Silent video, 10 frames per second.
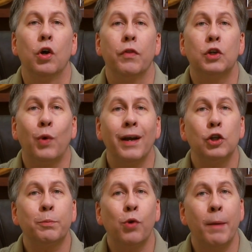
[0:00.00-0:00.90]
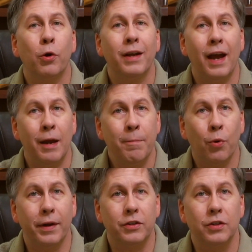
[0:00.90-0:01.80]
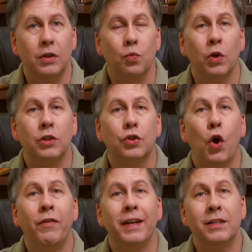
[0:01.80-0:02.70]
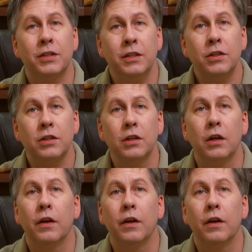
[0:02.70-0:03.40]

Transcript: The trial's primary endpoint was COVID incidence,